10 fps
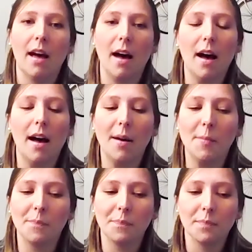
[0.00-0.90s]

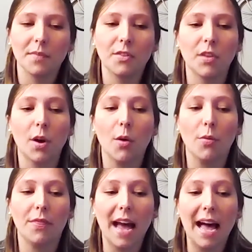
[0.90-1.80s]
Um,
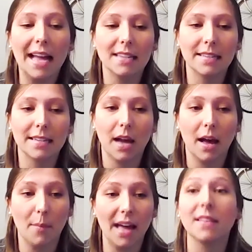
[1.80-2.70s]
so that
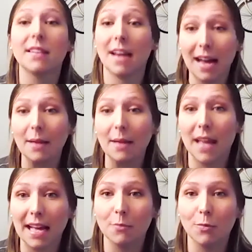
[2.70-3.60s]
um, at the time,
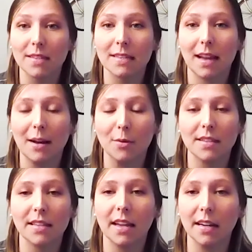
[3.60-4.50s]
that was I
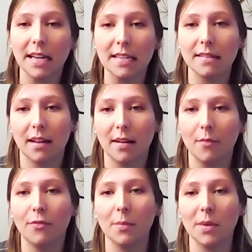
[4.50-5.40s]
was the youngest
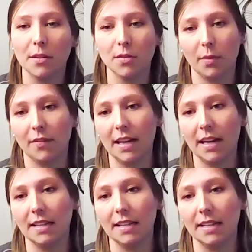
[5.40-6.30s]
um, female
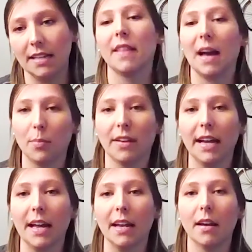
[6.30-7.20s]
supervisor within that
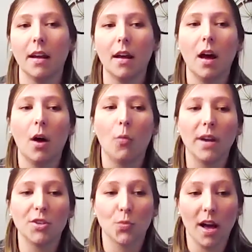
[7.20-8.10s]
plan,
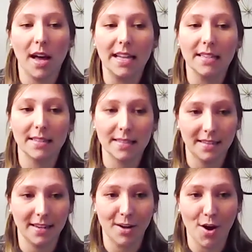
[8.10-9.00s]
which
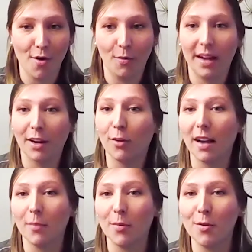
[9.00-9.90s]
was you know
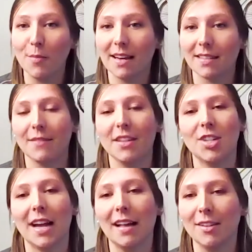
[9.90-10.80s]
incredible because of the
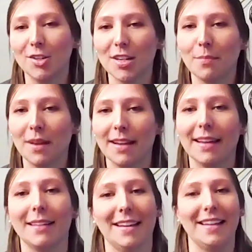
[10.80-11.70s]
challenge it
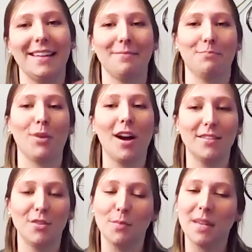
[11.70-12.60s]
it, it
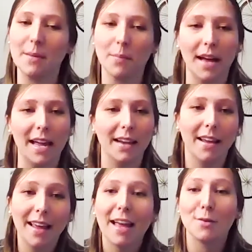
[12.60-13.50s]
brought to me, but
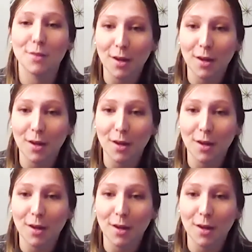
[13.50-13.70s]
it was